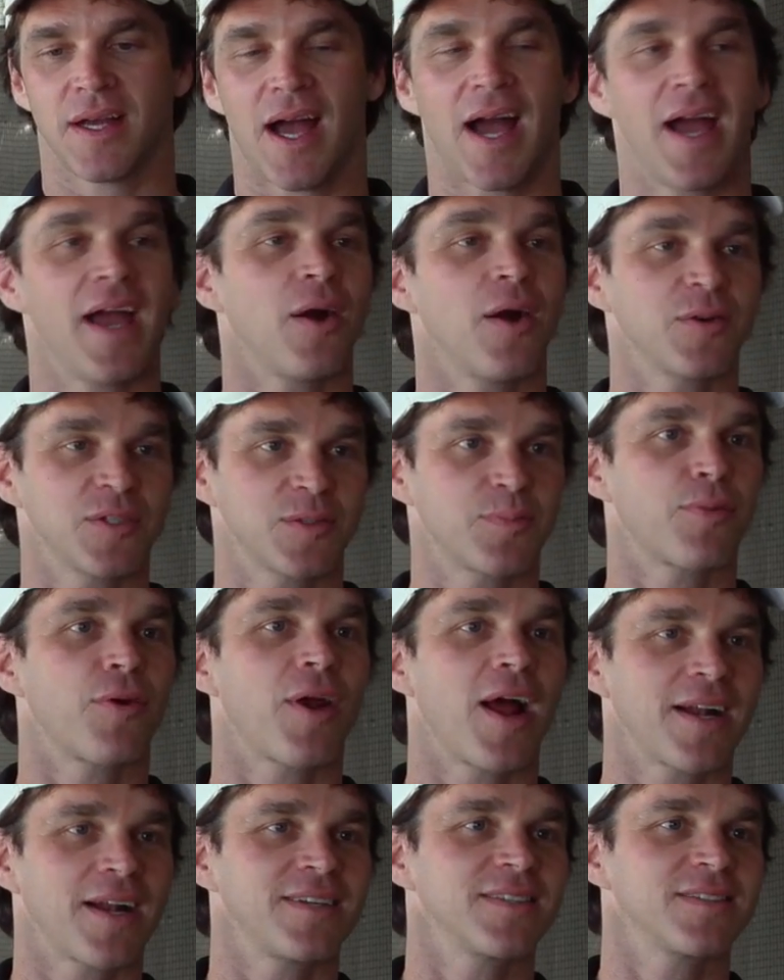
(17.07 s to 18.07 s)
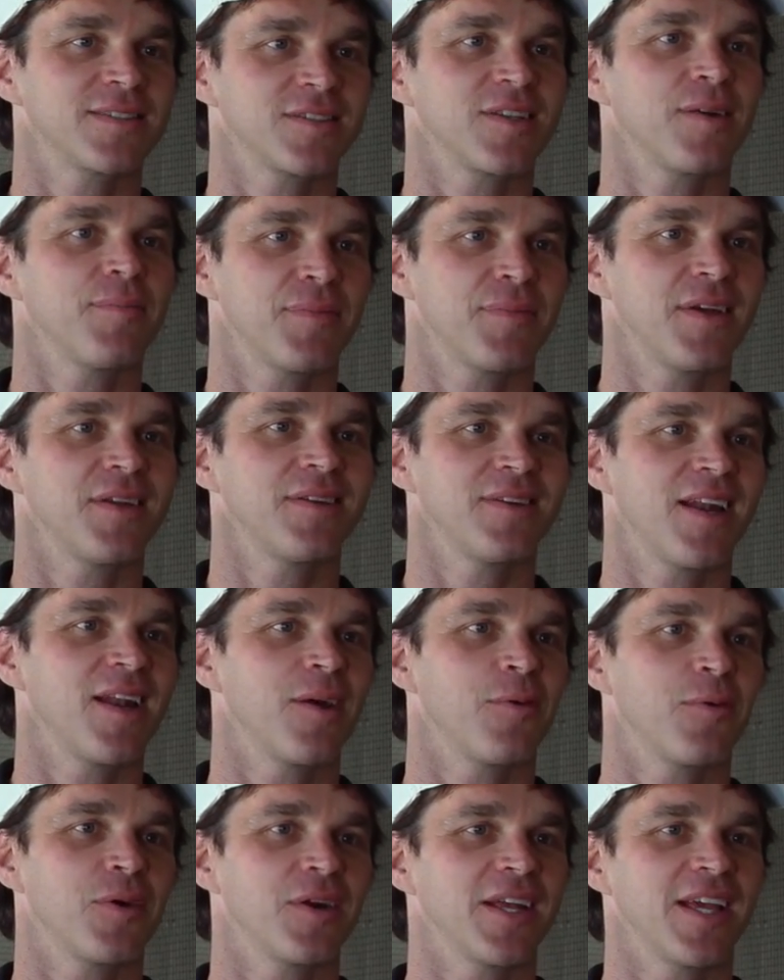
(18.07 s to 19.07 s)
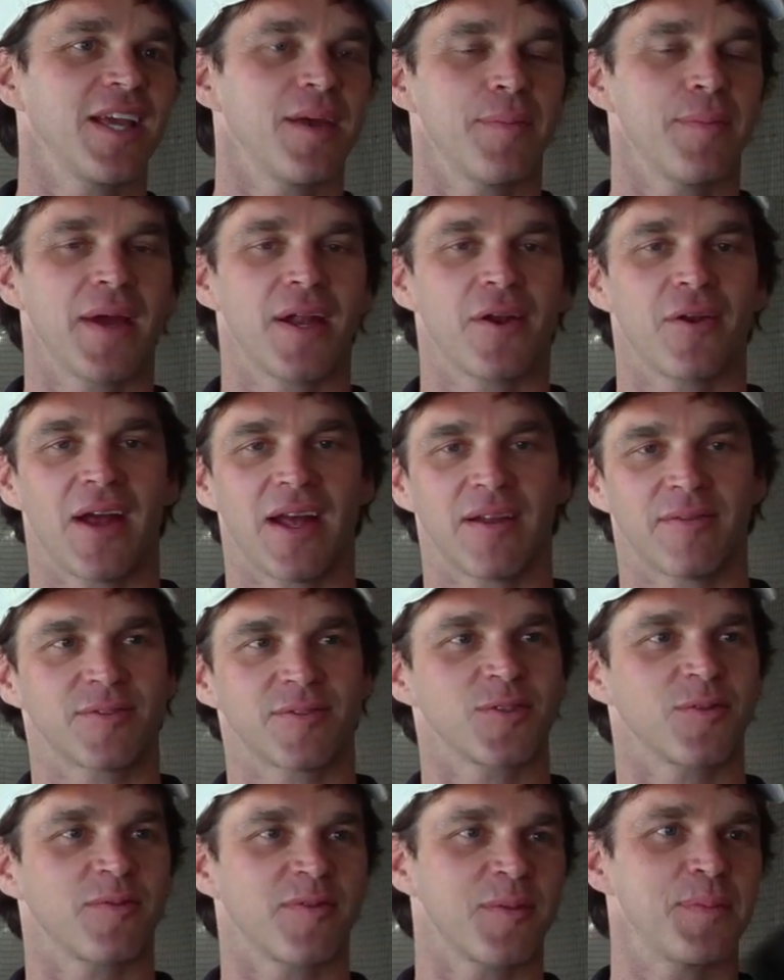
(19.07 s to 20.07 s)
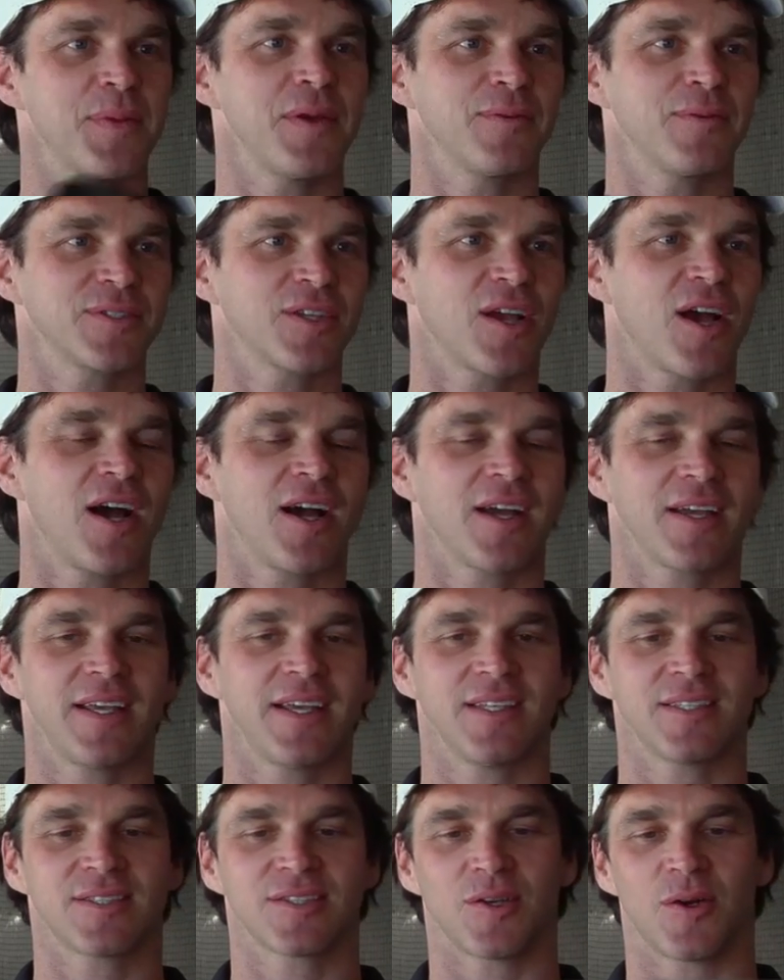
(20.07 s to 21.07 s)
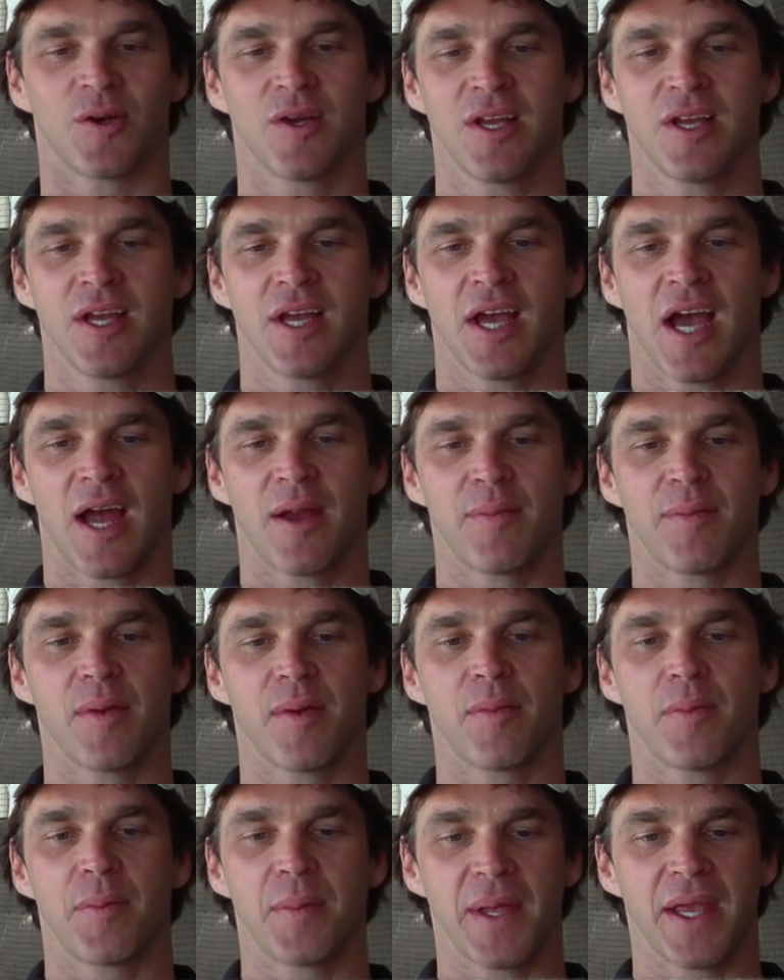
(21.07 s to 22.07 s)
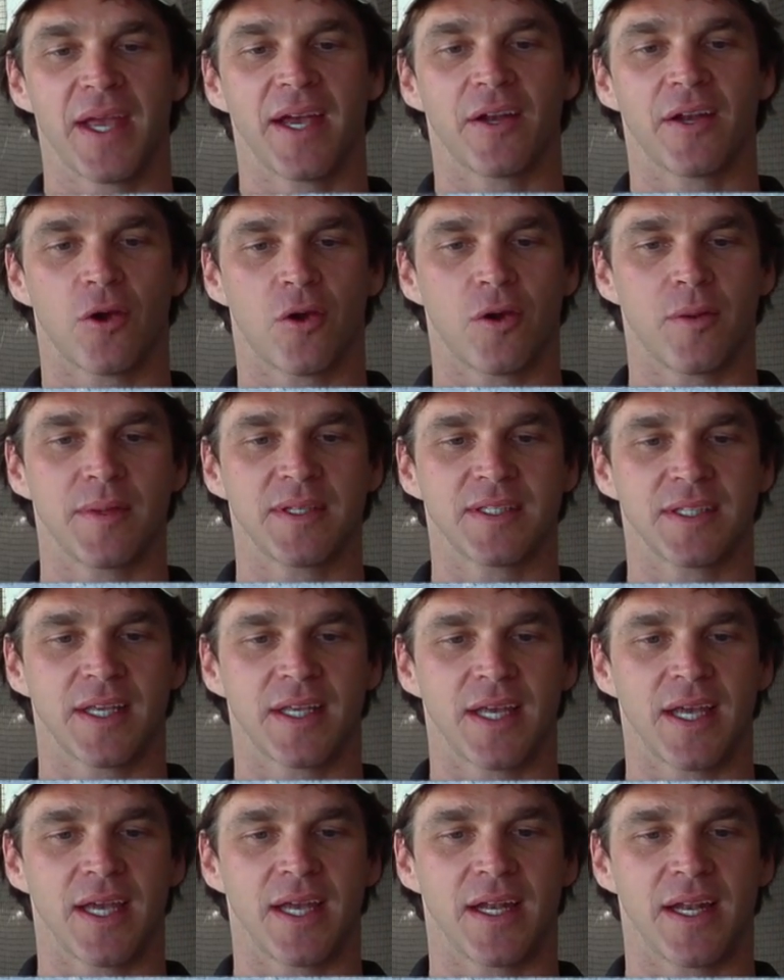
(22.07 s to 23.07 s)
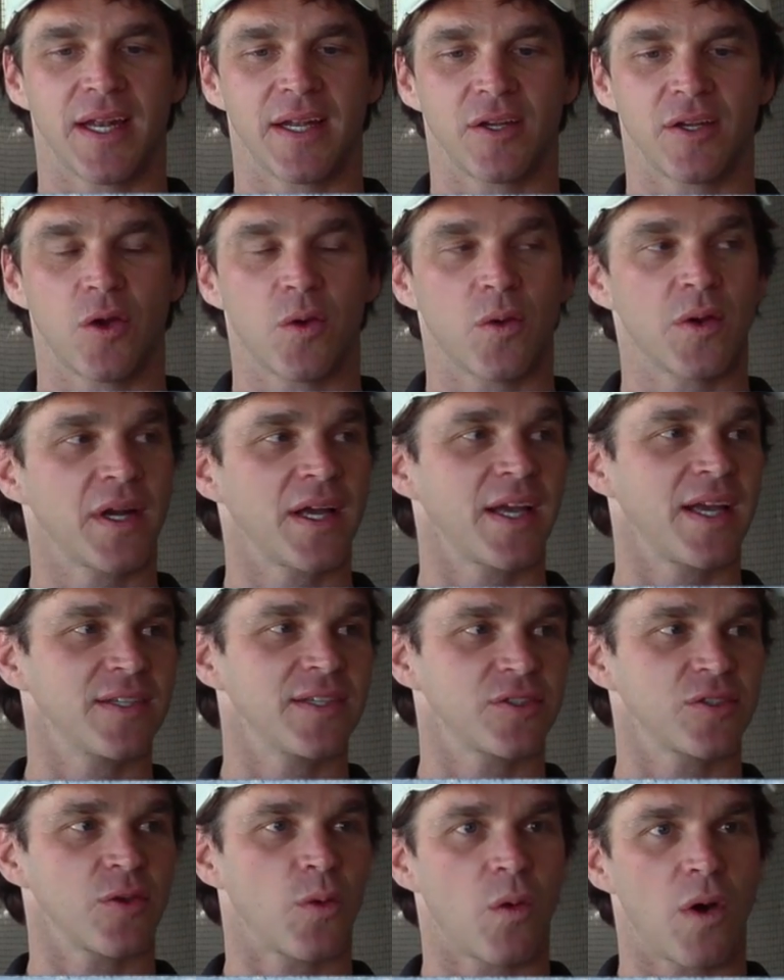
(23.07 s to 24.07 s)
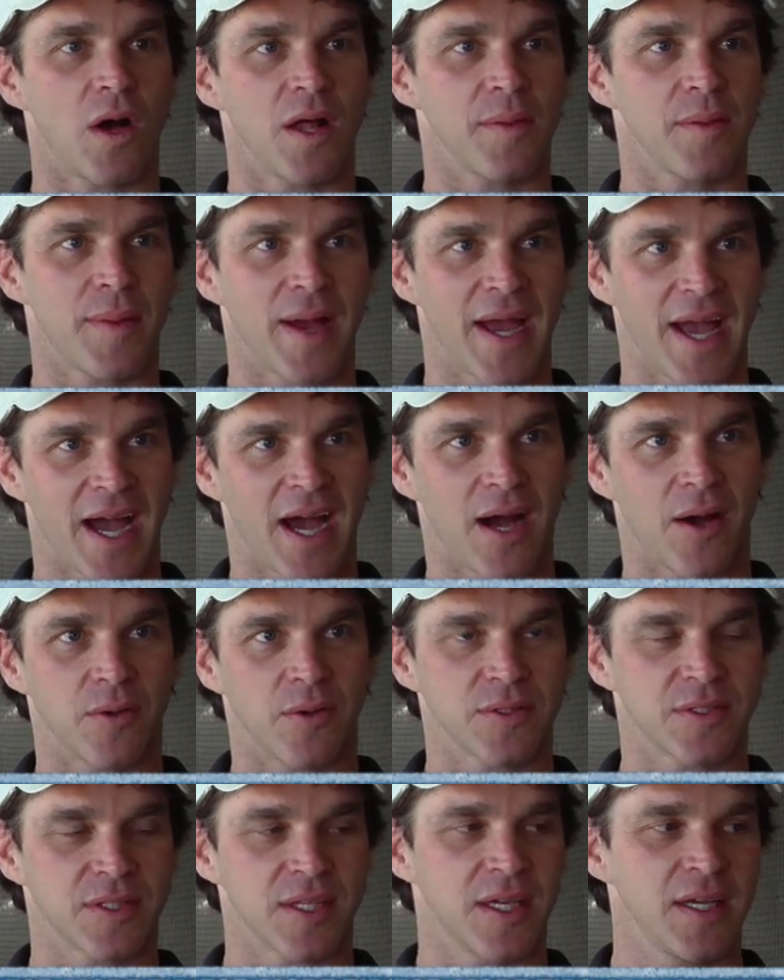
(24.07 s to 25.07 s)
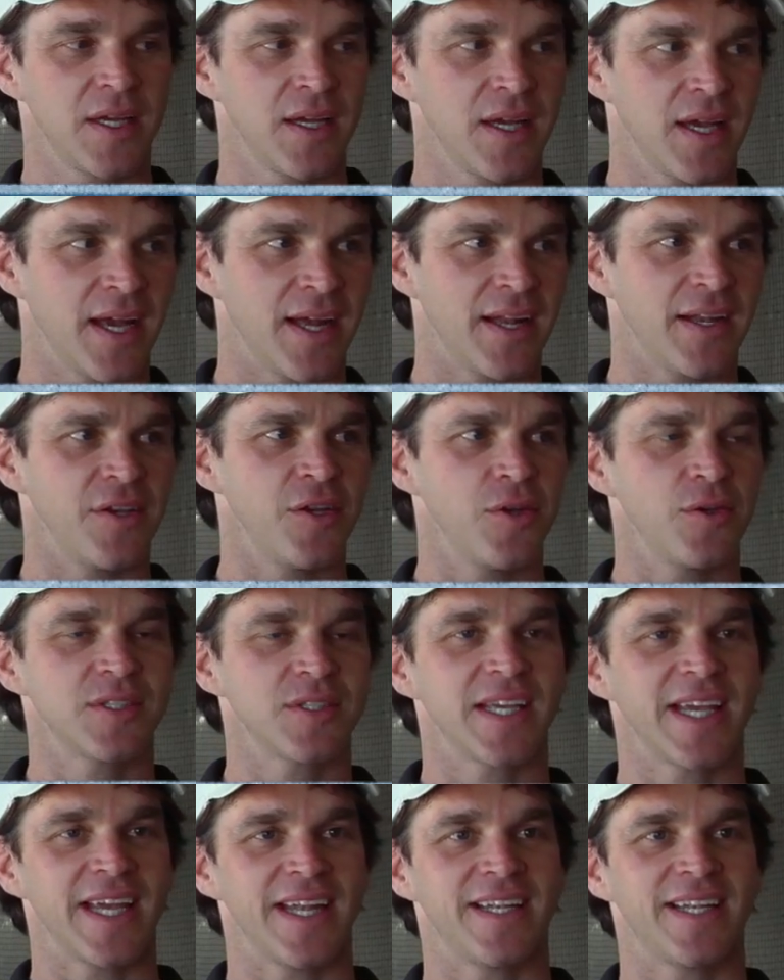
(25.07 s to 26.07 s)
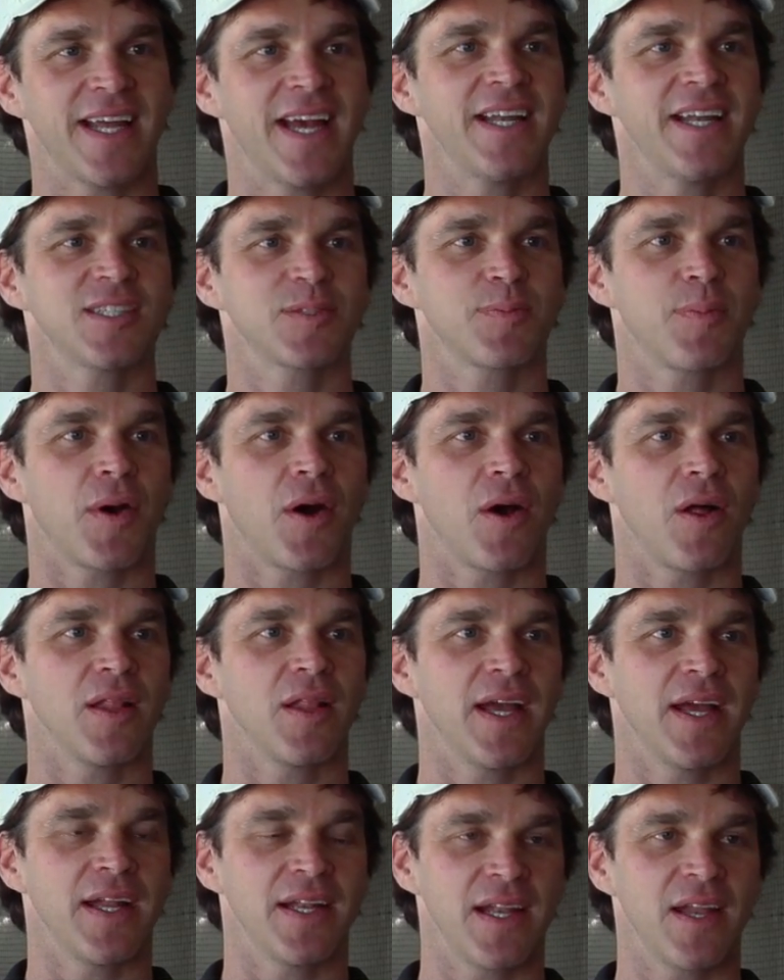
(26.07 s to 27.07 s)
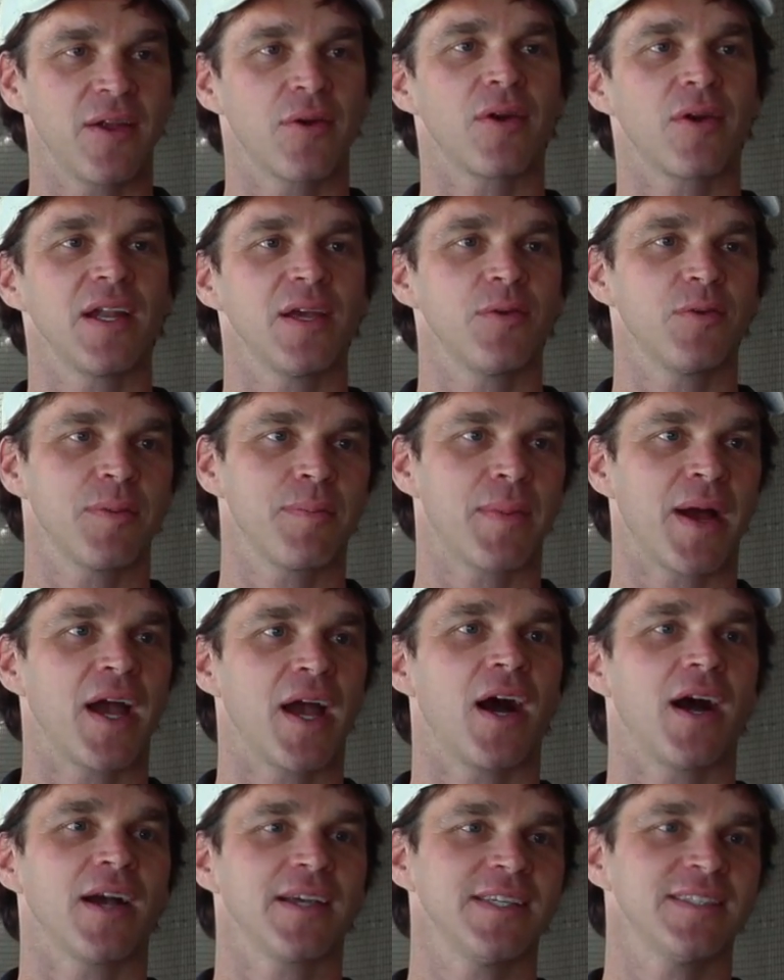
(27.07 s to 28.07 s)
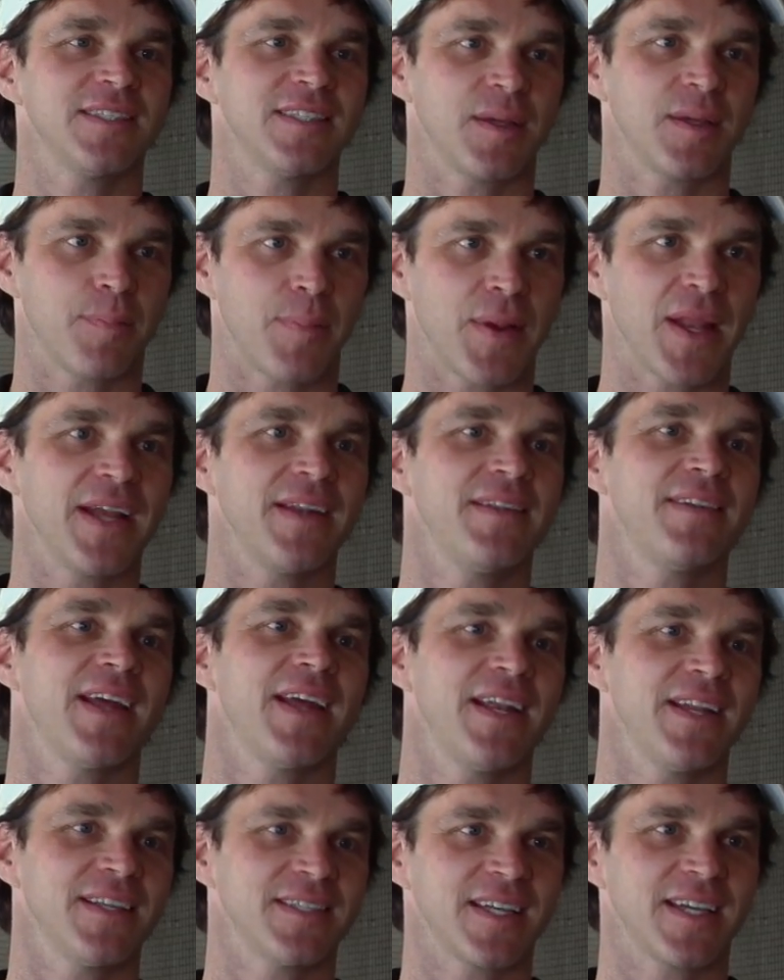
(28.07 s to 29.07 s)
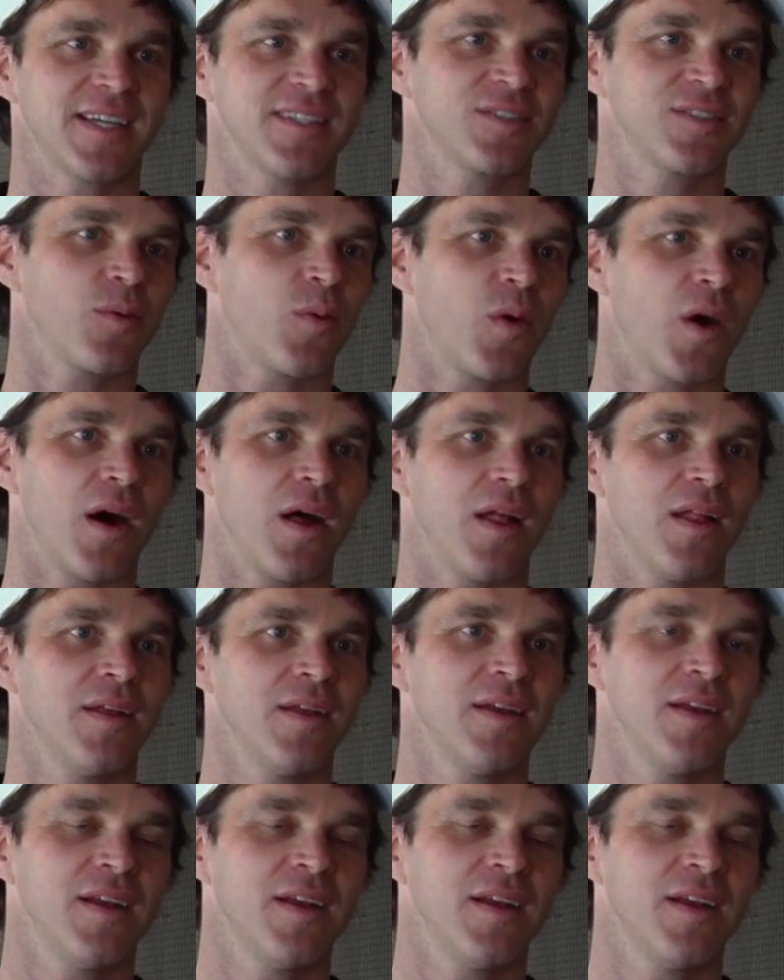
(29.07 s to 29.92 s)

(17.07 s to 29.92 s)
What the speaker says: I always practiced something that I want to get better at. So for me, it was hockey. So I remember being at home as a kid and going against the wall in my house and using a tennis ball and literally with my hockey stick playing tennis against the wall.